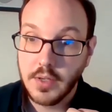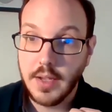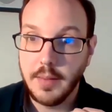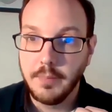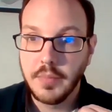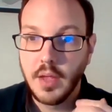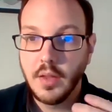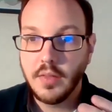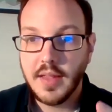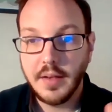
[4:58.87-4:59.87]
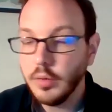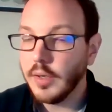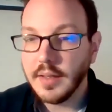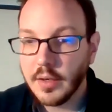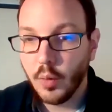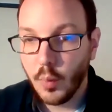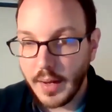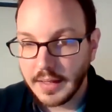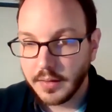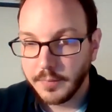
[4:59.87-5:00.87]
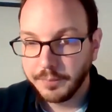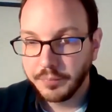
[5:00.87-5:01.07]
they look like they're awake.